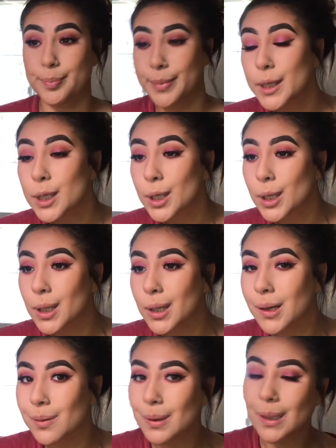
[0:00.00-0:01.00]

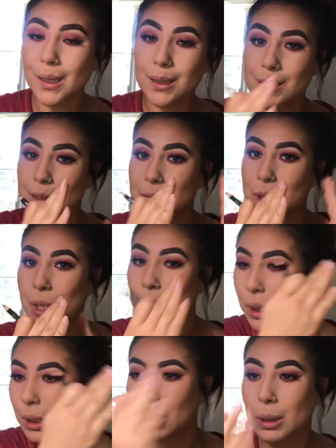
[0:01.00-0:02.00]
bigger, because it's
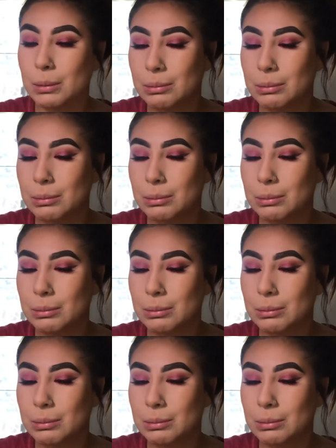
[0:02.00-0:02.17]
like,